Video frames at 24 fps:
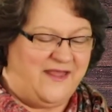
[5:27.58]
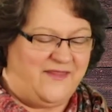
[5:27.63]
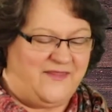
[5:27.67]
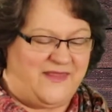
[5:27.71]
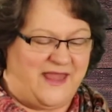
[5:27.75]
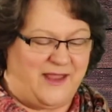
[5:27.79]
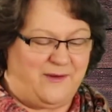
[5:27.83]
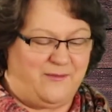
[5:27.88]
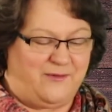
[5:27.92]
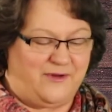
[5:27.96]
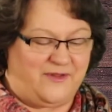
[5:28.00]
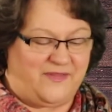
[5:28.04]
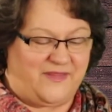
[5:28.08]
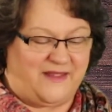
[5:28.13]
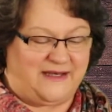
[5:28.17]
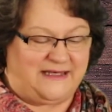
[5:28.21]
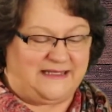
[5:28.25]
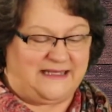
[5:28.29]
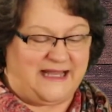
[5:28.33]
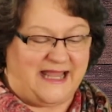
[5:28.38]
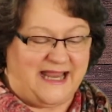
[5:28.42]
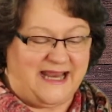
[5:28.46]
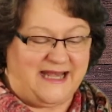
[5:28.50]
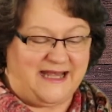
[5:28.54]
They were the
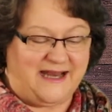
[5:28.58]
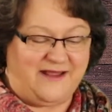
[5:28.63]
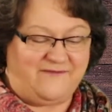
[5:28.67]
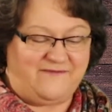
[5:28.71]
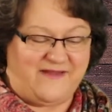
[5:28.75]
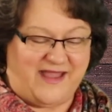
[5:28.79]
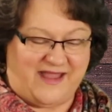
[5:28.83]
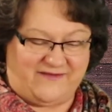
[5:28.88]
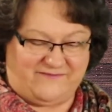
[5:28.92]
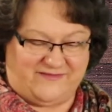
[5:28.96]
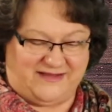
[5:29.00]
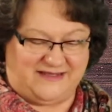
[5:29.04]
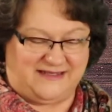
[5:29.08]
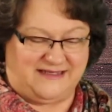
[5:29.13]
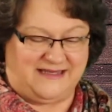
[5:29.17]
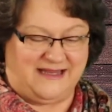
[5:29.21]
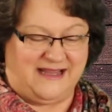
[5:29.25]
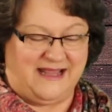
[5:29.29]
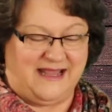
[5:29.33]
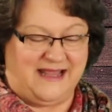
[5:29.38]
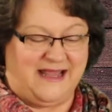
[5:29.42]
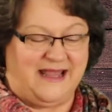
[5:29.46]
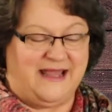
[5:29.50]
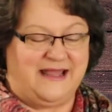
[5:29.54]
light of heaven
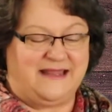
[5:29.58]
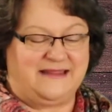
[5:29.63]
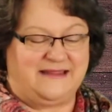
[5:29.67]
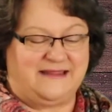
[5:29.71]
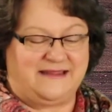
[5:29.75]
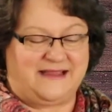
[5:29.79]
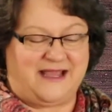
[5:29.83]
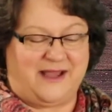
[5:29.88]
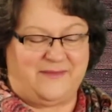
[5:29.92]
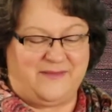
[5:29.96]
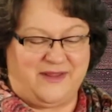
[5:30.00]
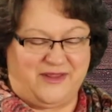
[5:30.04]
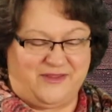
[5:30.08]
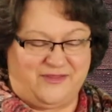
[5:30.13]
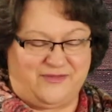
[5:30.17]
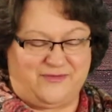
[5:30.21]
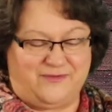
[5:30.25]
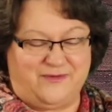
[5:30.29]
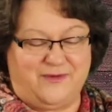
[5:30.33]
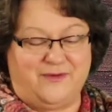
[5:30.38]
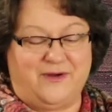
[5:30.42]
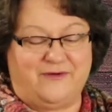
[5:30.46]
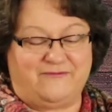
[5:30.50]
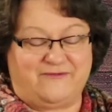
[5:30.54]
coming
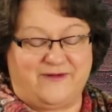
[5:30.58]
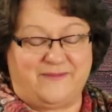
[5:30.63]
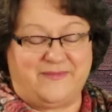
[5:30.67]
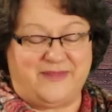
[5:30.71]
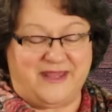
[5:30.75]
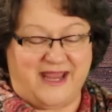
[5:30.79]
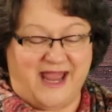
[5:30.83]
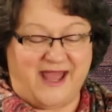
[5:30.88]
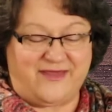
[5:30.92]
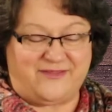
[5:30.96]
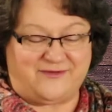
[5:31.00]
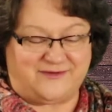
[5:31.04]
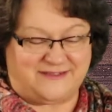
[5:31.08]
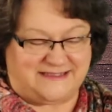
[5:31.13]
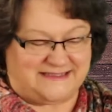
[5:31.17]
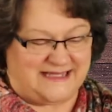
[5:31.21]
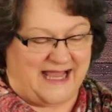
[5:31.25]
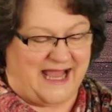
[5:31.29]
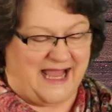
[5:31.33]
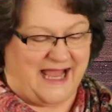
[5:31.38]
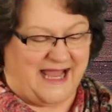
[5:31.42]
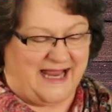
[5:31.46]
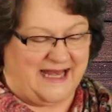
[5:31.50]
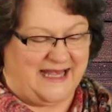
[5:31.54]
through from the other
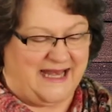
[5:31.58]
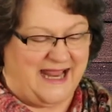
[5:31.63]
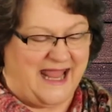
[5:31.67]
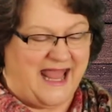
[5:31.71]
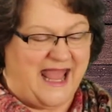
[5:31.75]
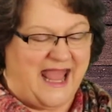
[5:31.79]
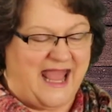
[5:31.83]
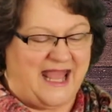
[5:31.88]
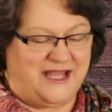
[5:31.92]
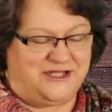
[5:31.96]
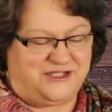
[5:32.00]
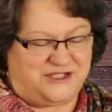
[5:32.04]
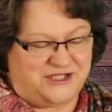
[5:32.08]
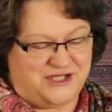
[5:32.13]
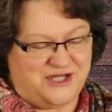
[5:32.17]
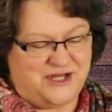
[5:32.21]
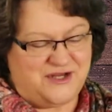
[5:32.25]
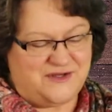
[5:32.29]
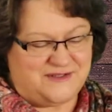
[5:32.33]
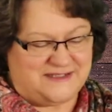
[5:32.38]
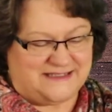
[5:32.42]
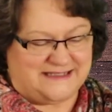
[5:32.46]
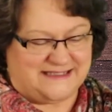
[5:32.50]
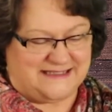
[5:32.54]
side, and she
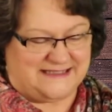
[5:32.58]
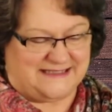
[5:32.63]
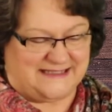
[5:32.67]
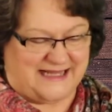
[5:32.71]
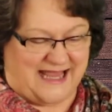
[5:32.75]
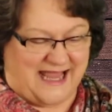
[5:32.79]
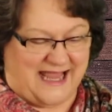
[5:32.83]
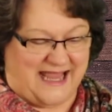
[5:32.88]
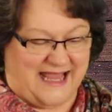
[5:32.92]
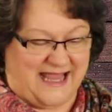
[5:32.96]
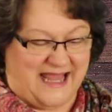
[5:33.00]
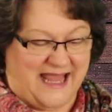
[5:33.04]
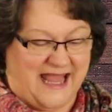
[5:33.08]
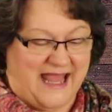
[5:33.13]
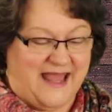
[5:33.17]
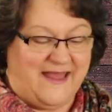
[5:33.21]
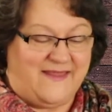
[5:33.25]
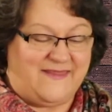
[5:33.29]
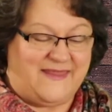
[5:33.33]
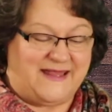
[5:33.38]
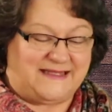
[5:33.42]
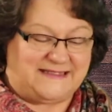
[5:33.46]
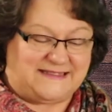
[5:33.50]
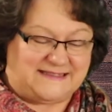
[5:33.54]
used to say
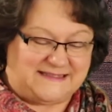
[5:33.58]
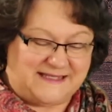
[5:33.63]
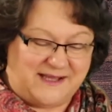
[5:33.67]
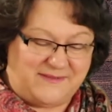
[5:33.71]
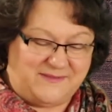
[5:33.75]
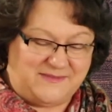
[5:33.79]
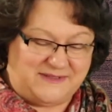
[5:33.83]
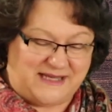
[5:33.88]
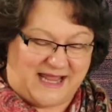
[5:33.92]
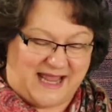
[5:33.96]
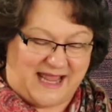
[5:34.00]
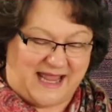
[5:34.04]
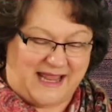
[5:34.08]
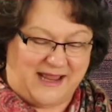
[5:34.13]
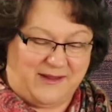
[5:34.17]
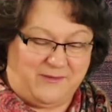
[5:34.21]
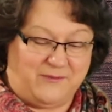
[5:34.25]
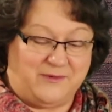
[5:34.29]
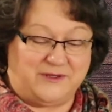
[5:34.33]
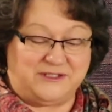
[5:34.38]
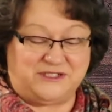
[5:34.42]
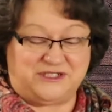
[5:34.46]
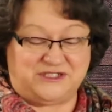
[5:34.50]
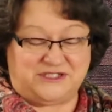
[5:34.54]
that someday
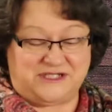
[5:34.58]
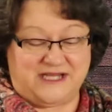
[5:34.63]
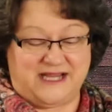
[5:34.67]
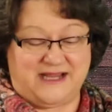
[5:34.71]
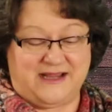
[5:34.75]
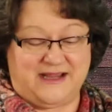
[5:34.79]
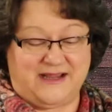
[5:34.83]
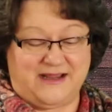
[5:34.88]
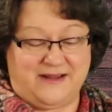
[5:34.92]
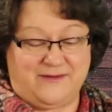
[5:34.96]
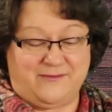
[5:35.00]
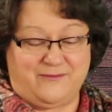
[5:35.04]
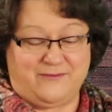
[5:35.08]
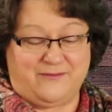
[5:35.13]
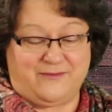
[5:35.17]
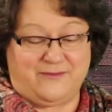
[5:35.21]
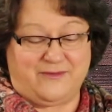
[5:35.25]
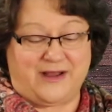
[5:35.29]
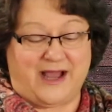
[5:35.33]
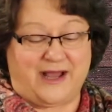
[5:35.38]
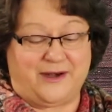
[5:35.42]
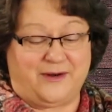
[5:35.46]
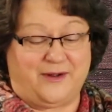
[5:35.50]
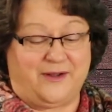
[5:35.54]
when she
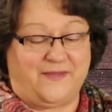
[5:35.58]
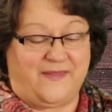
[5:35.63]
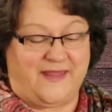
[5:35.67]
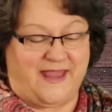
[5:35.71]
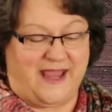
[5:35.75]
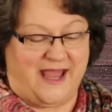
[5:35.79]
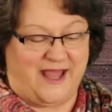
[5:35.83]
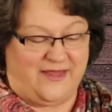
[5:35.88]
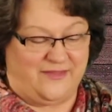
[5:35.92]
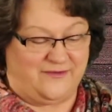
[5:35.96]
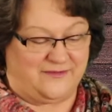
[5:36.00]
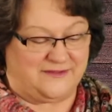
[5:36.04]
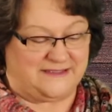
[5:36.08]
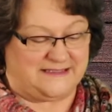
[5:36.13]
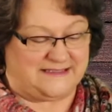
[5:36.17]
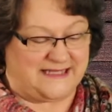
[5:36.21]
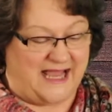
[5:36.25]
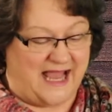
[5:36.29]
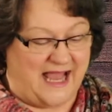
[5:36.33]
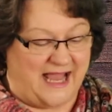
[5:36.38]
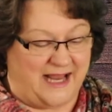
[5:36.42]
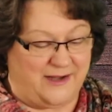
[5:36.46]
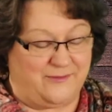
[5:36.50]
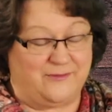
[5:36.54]
got on the other
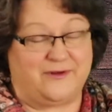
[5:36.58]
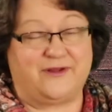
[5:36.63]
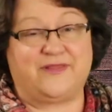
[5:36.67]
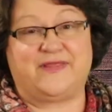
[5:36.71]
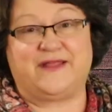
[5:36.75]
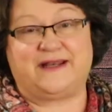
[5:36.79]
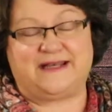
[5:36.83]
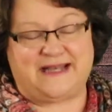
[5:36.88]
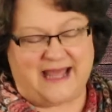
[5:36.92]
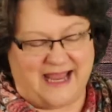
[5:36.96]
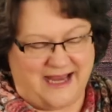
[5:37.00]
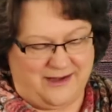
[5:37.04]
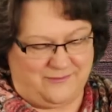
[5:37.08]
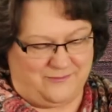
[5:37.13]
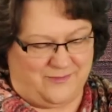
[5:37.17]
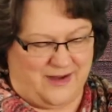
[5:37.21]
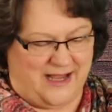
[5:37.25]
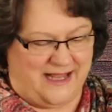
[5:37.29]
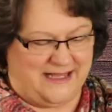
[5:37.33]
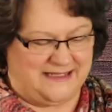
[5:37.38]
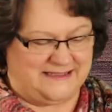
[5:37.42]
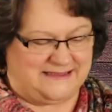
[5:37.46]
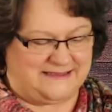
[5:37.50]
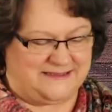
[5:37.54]
side where the light
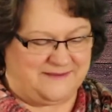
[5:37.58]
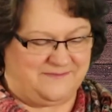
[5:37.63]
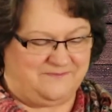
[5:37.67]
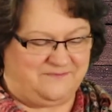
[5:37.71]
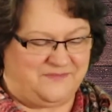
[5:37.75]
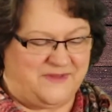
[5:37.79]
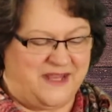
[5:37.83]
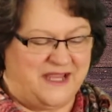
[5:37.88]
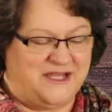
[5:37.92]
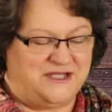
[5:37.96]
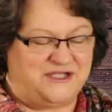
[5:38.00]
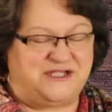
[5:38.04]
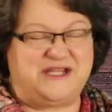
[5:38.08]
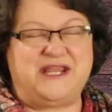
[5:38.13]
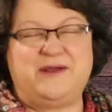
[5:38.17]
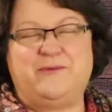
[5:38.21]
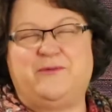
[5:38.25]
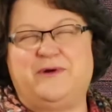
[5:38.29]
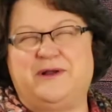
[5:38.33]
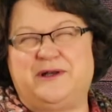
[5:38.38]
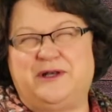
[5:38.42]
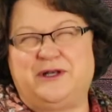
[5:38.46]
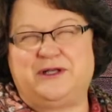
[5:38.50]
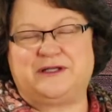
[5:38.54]
was, she
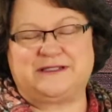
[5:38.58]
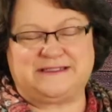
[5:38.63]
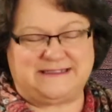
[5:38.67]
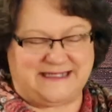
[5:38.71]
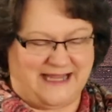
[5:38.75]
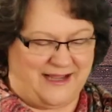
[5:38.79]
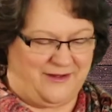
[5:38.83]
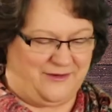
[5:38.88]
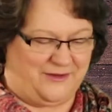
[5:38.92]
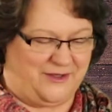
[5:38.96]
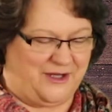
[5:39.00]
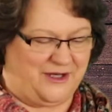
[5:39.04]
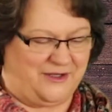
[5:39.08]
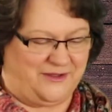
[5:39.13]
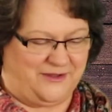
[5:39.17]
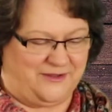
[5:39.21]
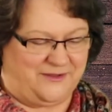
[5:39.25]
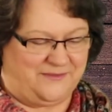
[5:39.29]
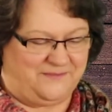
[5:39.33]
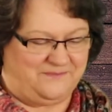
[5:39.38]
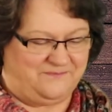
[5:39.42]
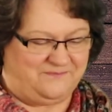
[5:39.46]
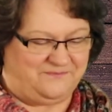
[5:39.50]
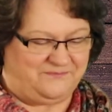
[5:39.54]
would look down on
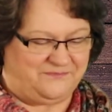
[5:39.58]
her.